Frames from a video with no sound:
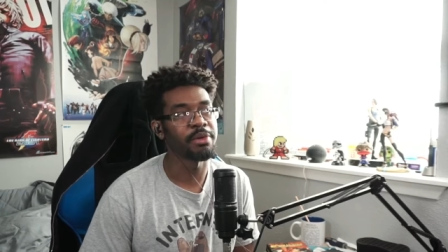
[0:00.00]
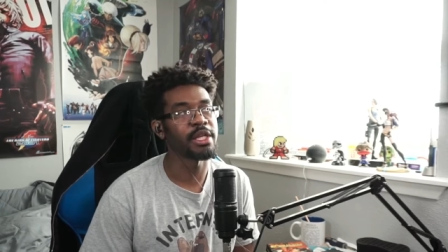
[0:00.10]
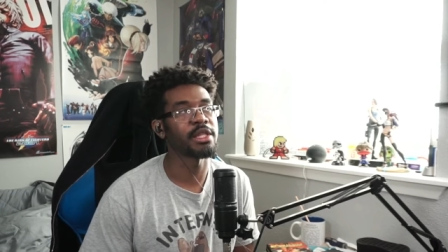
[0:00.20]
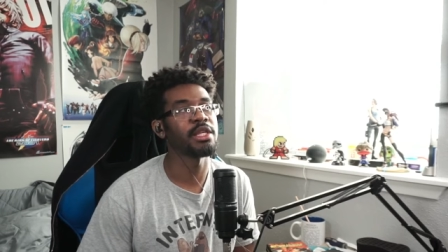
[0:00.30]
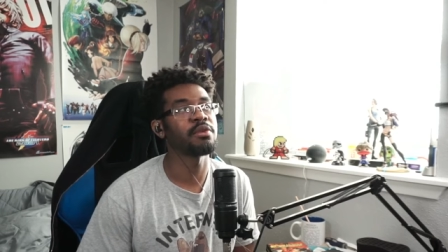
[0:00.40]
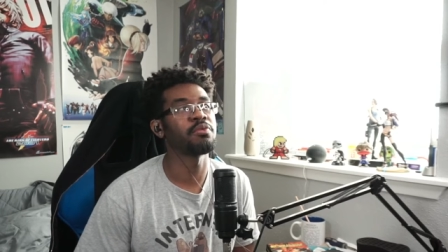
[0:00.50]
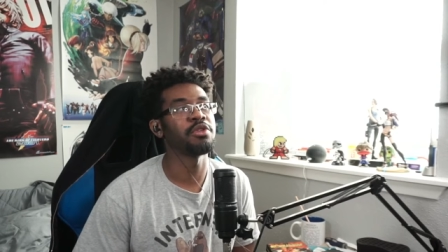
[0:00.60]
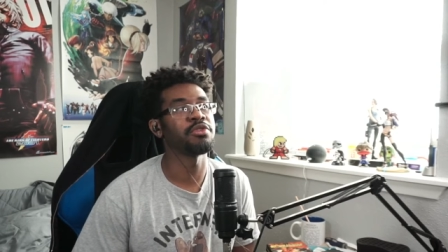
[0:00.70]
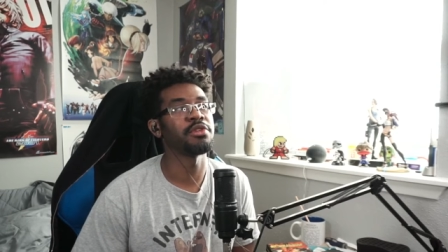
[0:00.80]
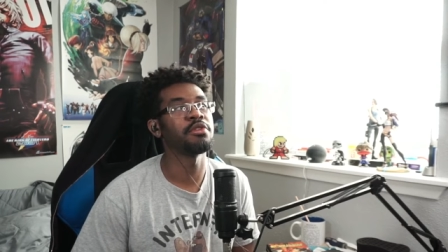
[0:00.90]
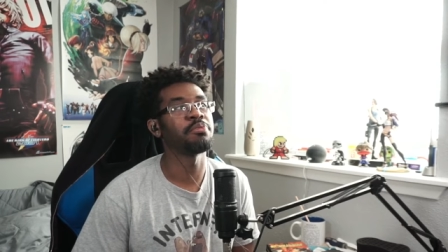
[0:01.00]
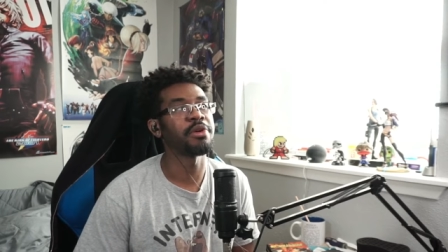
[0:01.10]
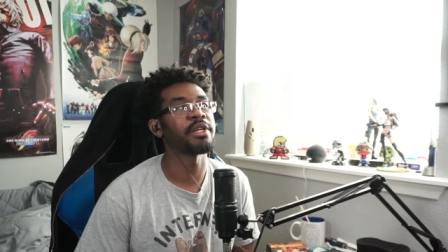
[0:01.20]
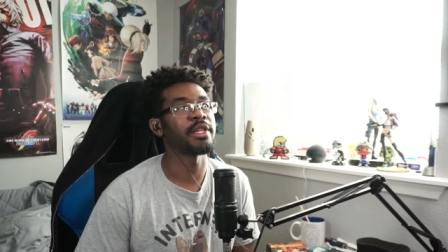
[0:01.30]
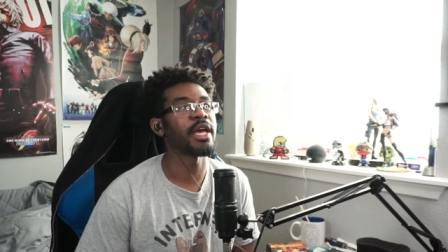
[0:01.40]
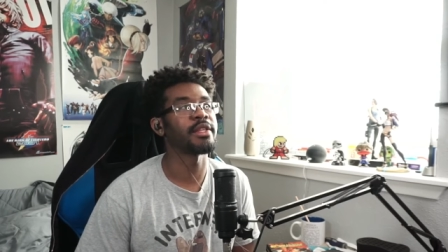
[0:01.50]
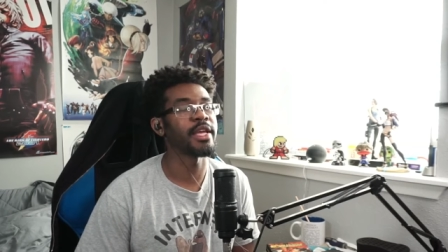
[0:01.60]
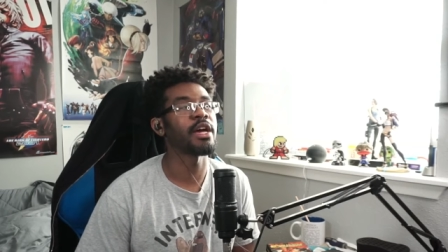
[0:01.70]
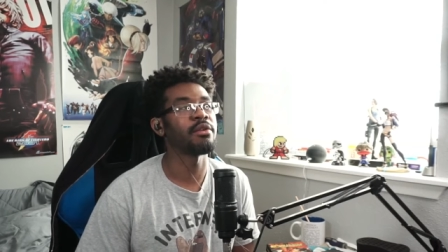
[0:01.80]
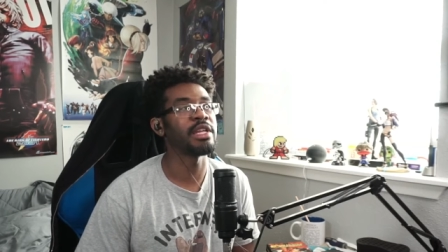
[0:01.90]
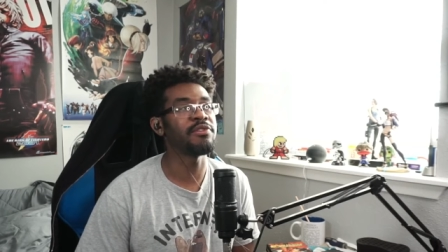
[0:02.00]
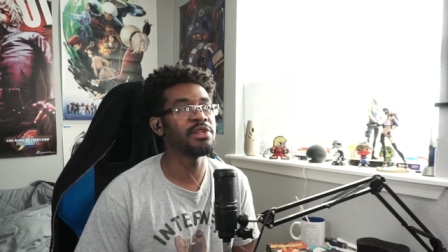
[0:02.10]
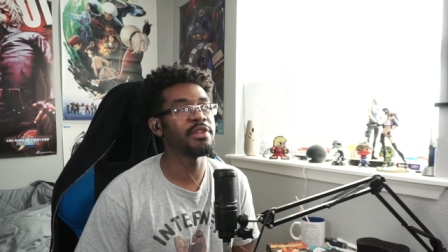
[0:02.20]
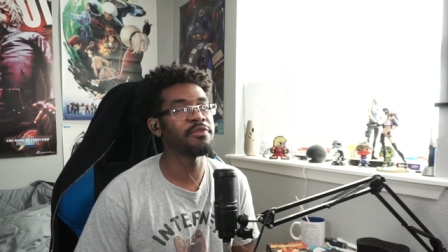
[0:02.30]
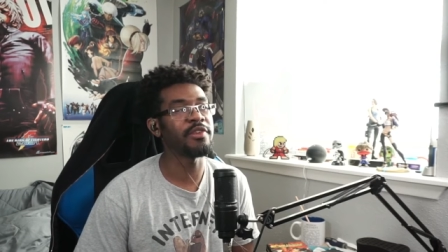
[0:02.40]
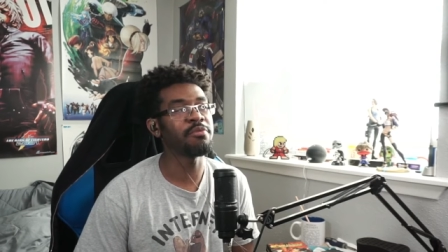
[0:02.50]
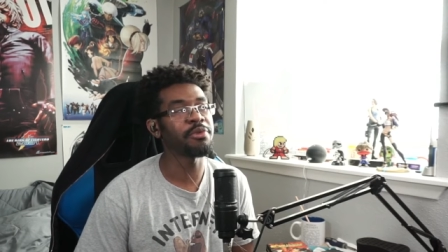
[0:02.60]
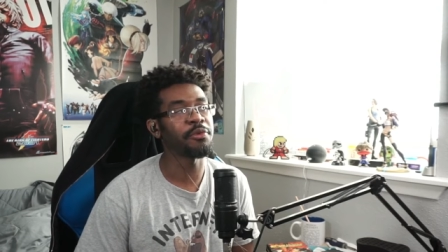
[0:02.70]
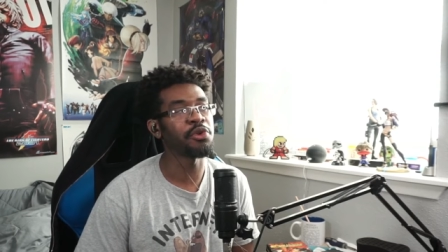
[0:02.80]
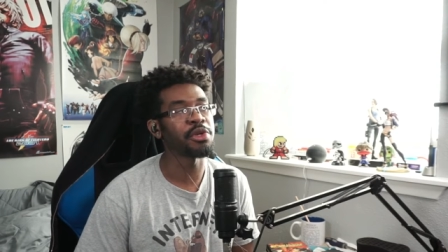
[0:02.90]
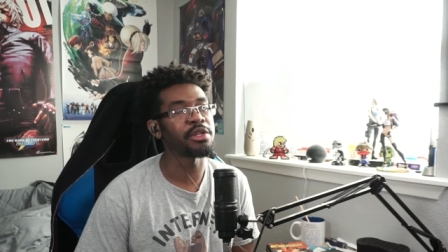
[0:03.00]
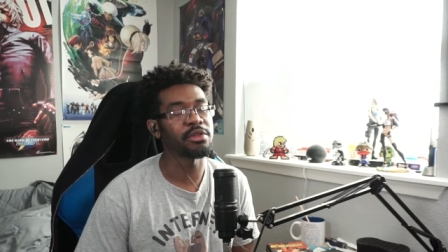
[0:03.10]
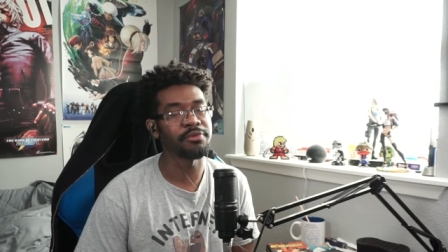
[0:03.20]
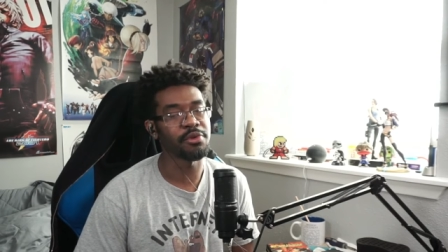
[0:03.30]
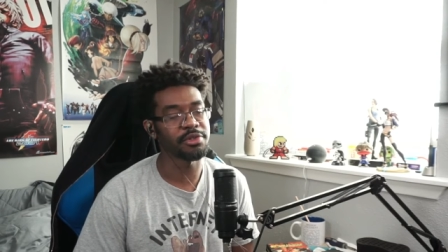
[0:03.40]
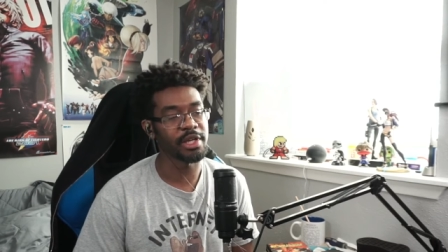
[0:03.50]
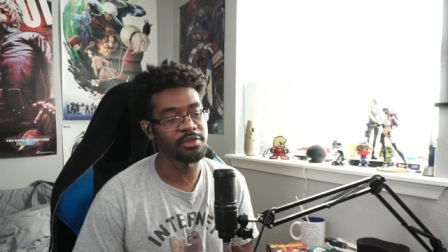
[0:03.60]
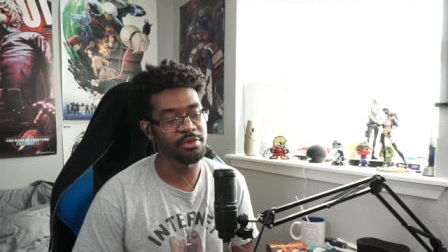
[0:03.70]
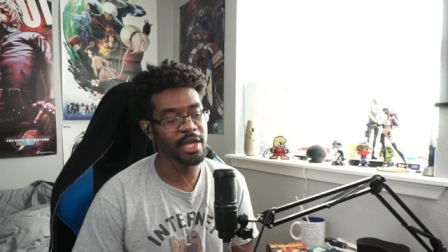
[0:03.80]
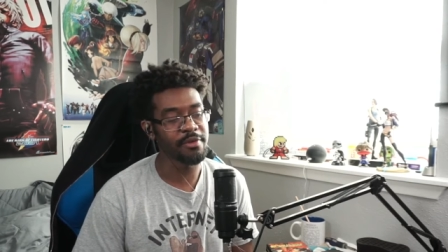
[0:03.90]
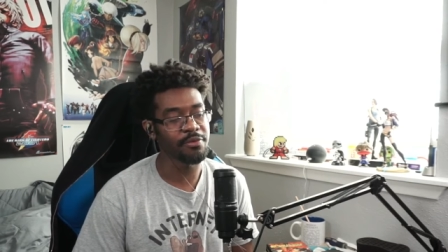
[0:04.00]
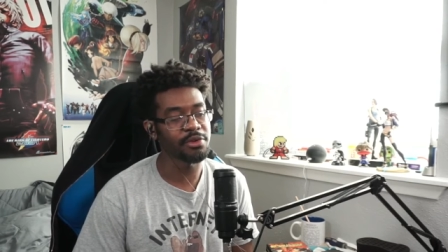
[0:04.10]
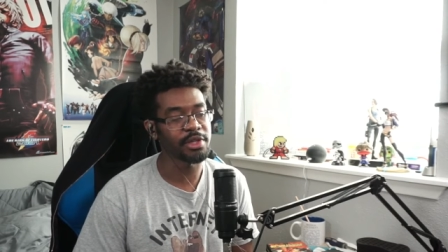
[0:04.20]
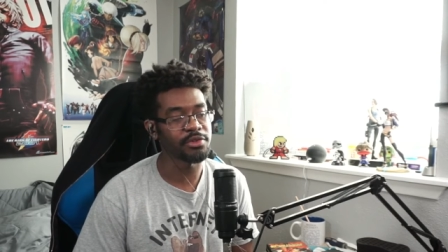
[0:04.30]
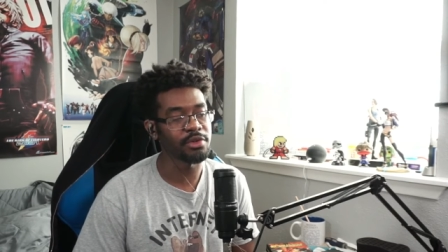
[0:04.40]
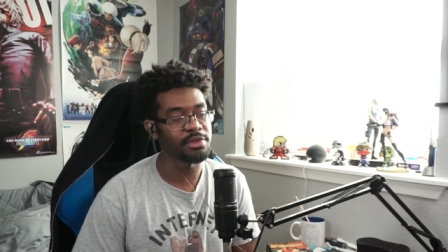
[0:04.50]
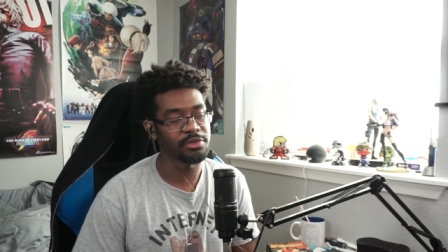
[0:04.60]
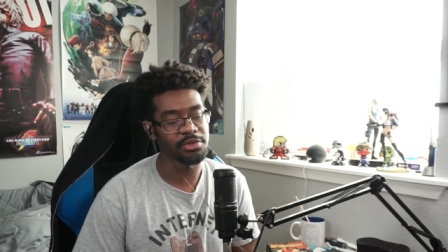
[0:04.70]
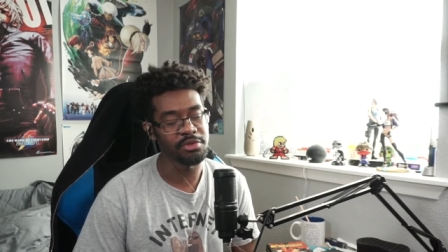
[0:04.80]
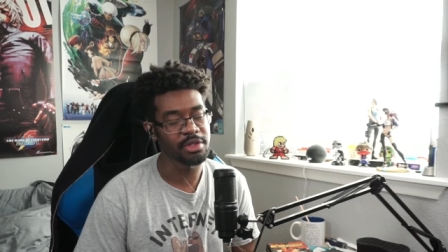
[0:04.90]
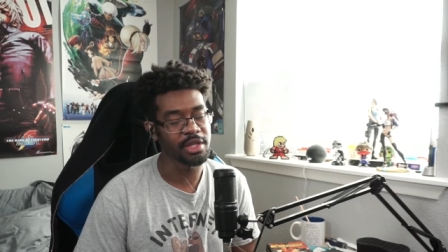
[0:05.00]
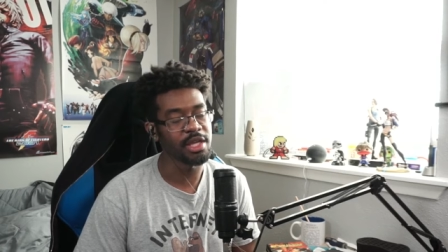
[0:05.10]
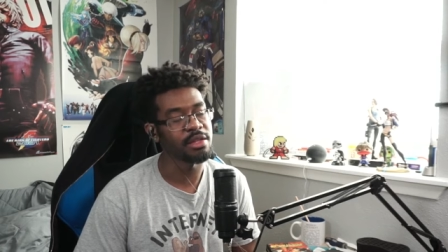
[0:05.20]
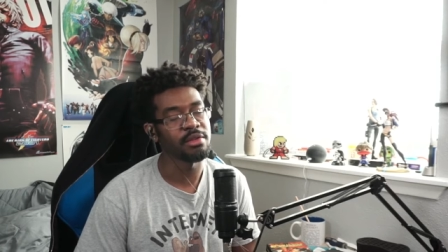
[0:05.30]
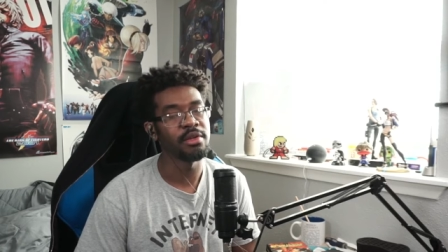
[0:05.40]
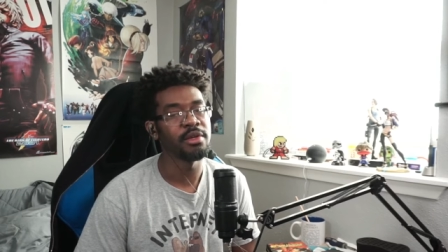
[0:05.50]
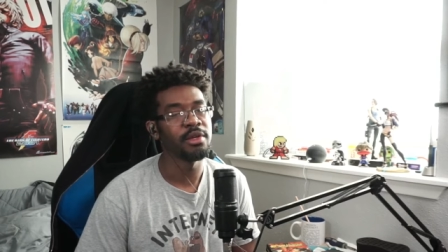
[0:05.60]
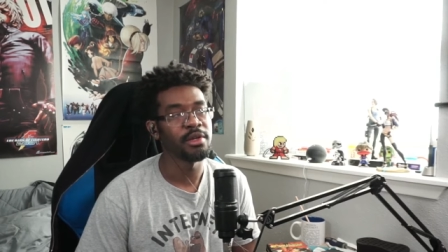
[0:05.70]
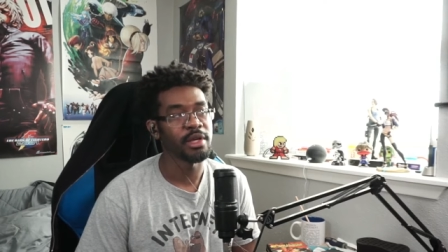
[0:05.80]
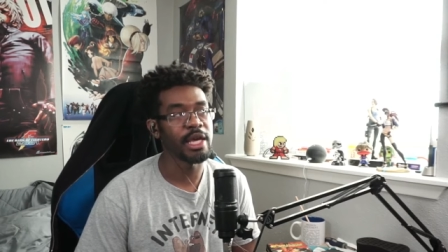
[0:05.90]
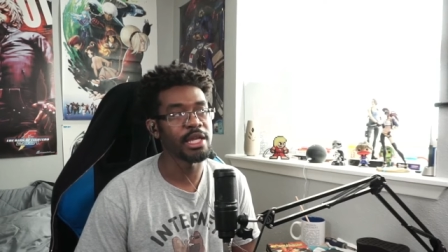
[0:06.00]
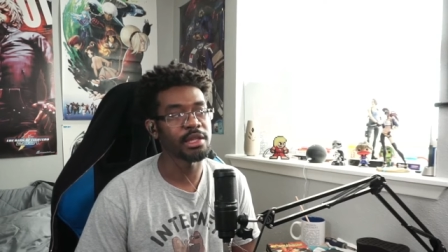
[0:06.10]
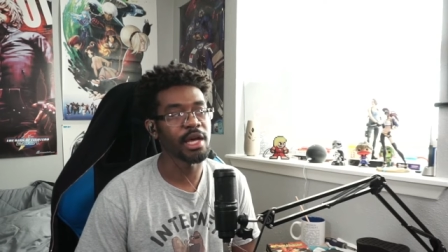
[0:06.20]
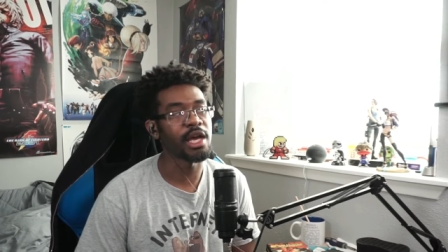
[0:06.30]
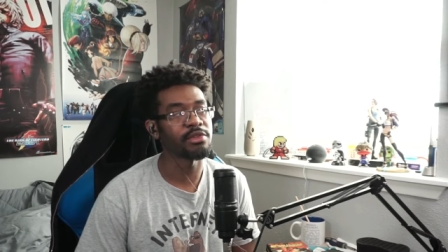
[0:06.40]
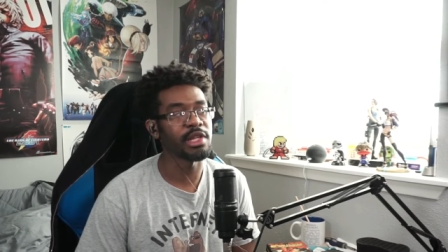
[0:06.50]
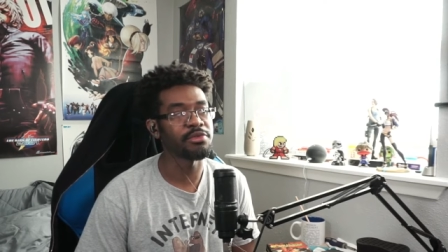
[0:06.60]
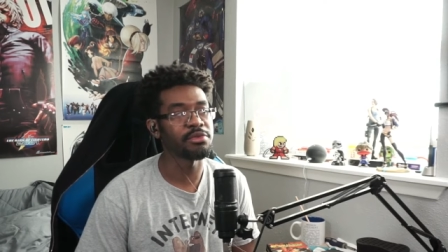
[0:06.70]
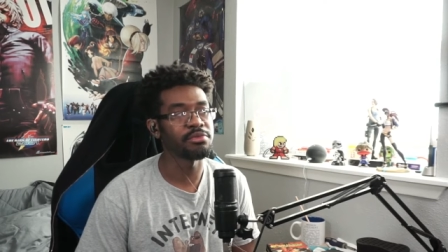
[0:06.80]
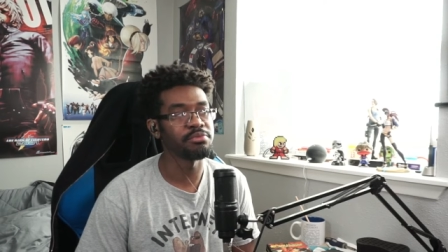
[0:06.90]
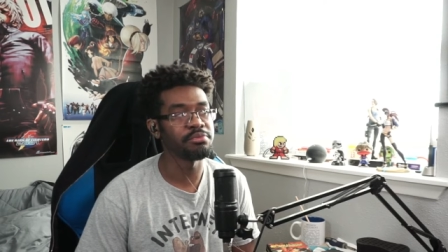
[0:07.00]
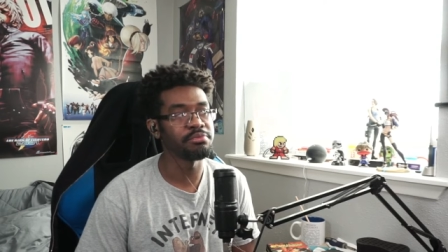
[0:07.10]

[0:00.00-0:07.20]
But I think when you still break that down, even if even before you get to the vortex, you can't vortex no one until you get the hit. And at the highest level,